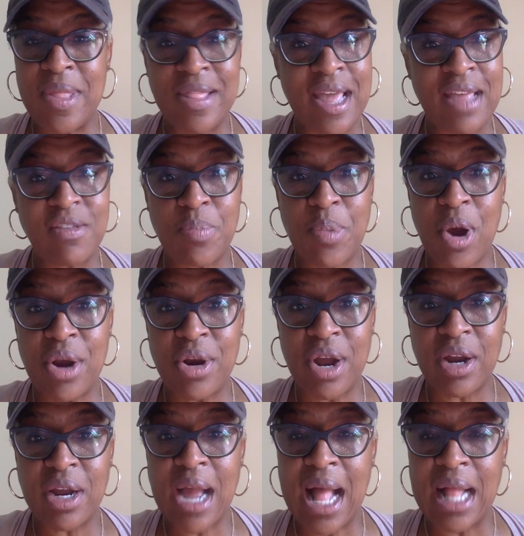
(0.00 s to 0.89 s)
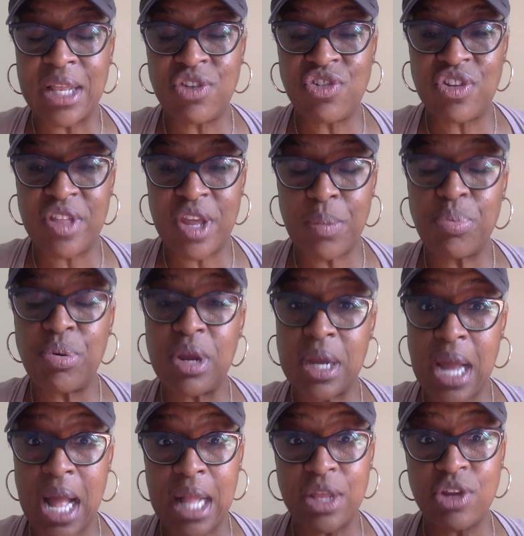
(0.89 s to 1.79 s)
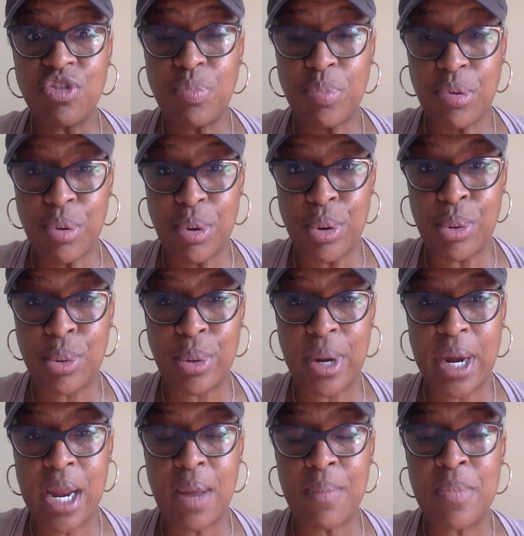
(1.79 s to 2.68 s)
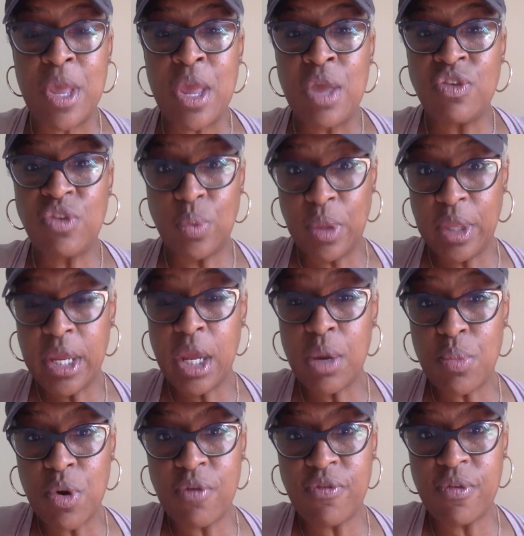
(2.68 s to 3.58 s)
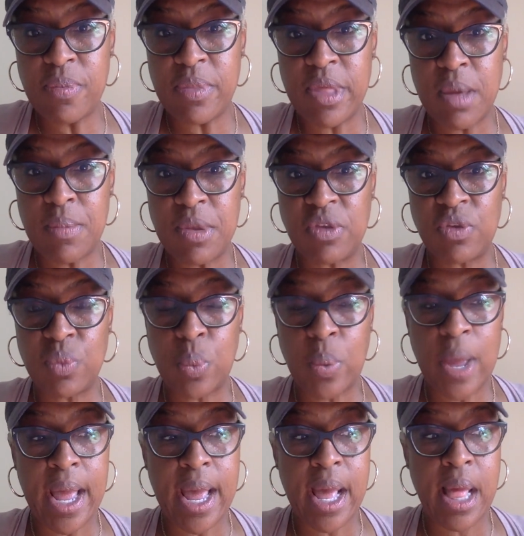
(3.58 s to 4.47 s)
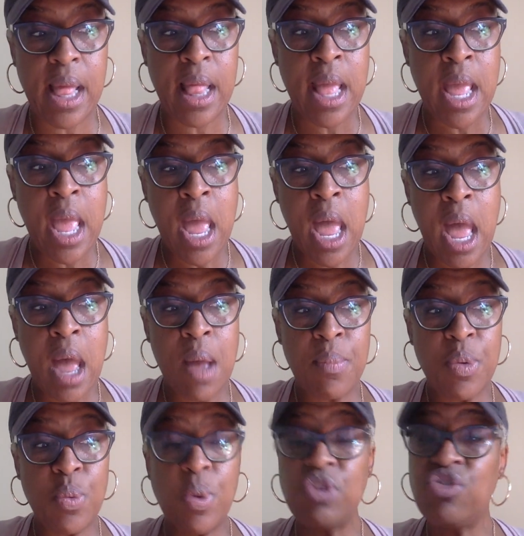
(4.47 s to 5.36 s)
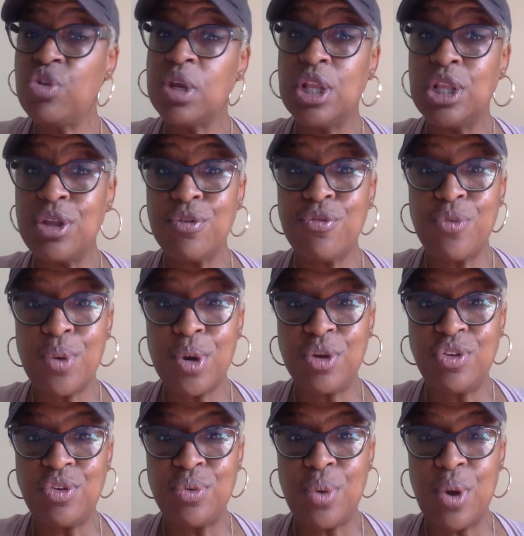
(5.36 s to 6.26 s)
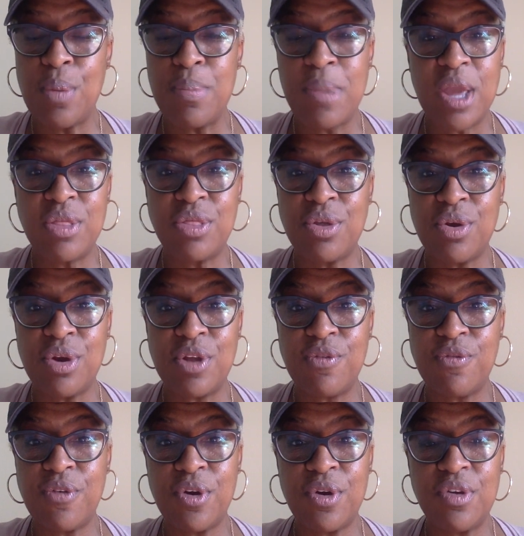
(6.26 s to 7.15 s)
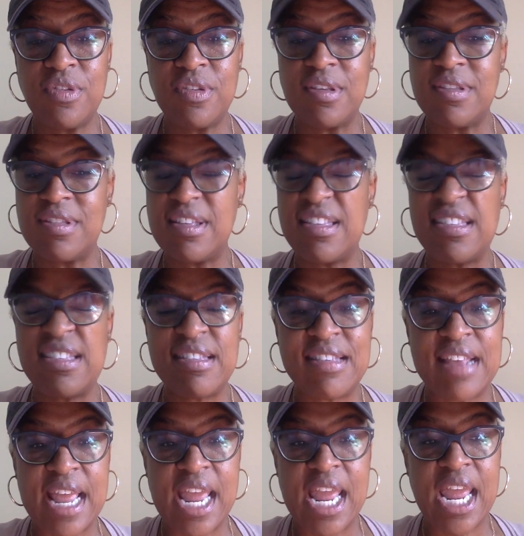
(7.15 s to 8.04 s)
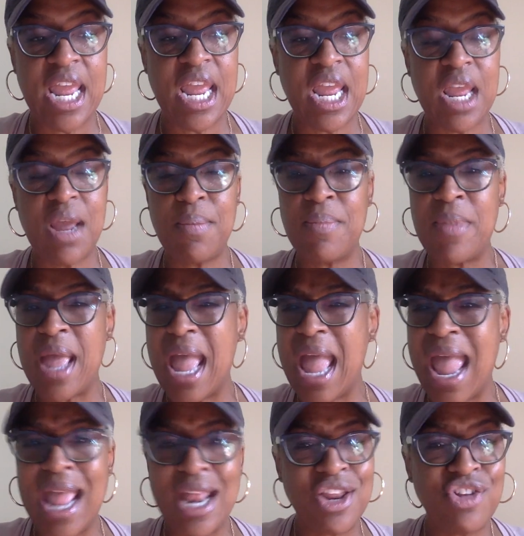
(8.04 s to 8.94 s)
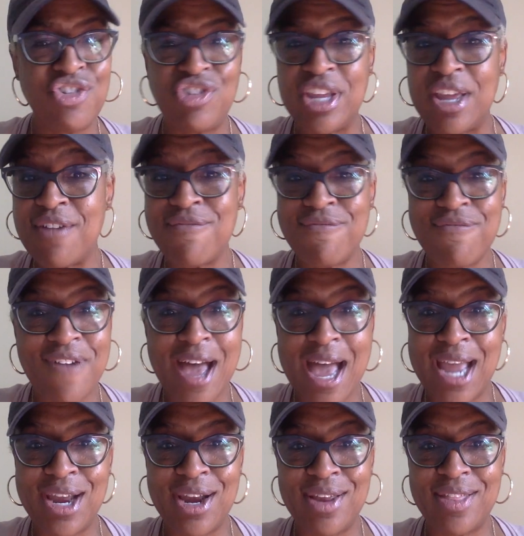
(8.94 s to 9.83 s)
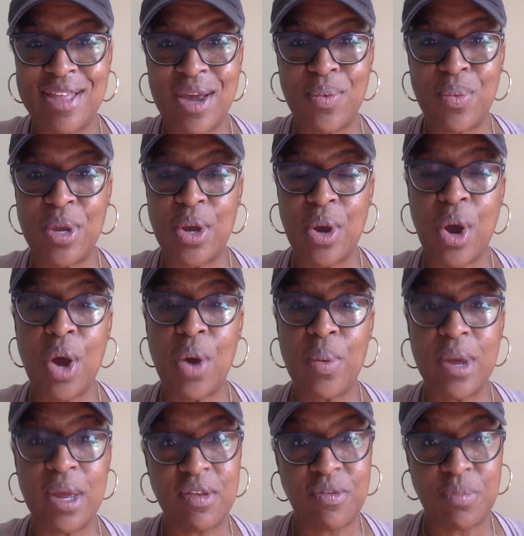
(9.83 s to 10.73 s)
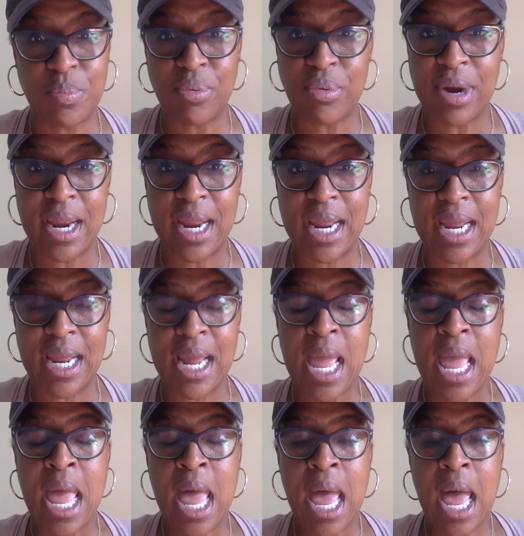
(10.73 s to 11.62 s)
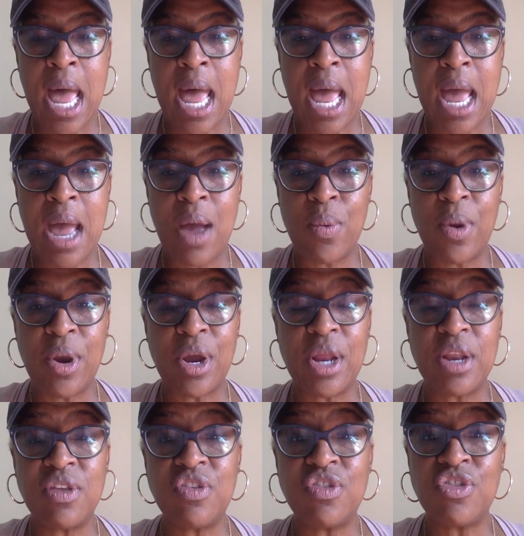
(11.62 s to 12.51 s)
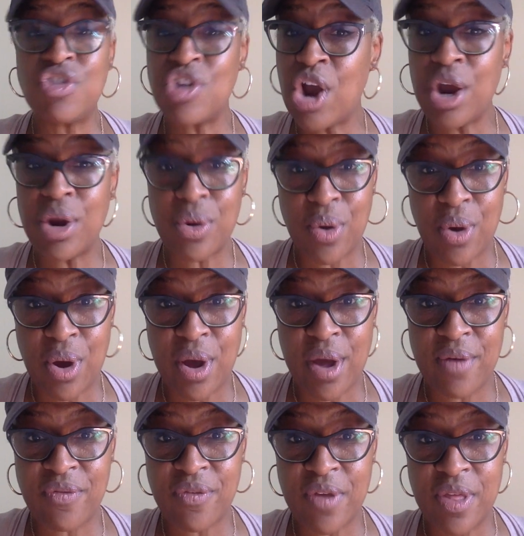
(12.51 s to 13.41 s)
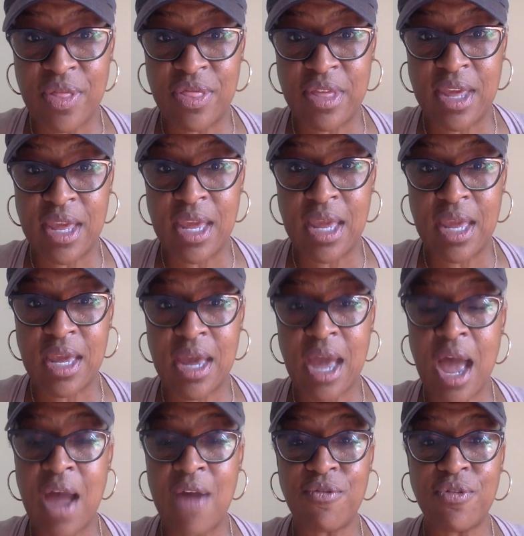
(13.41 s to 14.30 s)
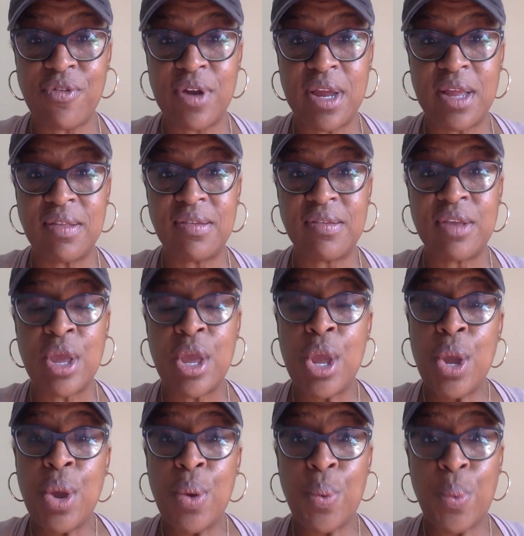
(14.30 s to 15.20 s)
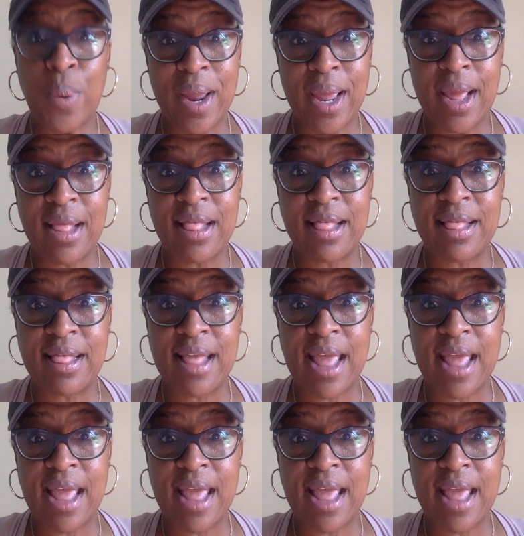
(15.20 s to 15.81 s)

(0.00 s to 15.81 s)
That's Barnard College and their pre-college program. So we'll hear more from them as well. But what you can look forward to on May 31st is the same energy and fire that we always bring. We're going to start off the conference with